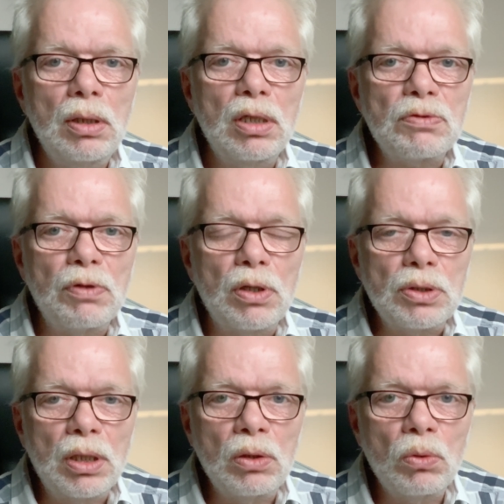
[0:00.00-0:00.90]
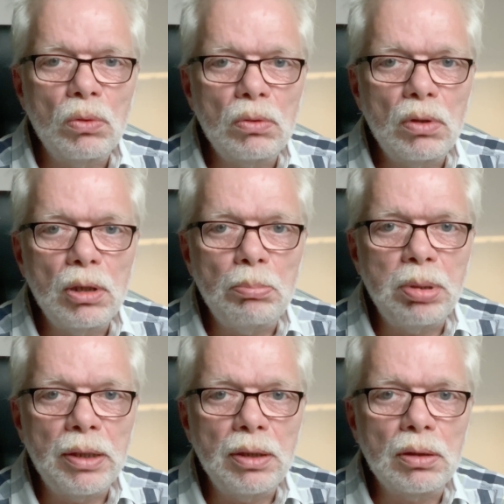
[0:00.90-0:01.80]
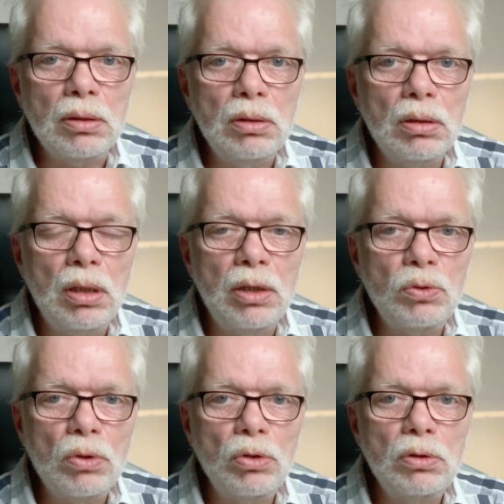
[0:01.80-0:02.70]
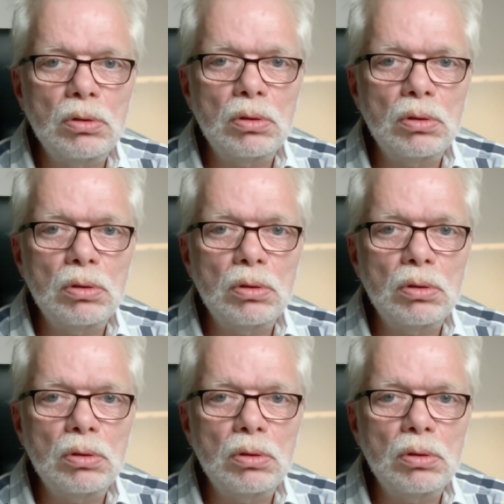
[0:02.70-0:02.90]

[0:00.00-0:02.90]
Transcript: As far as I know, they're planning the Android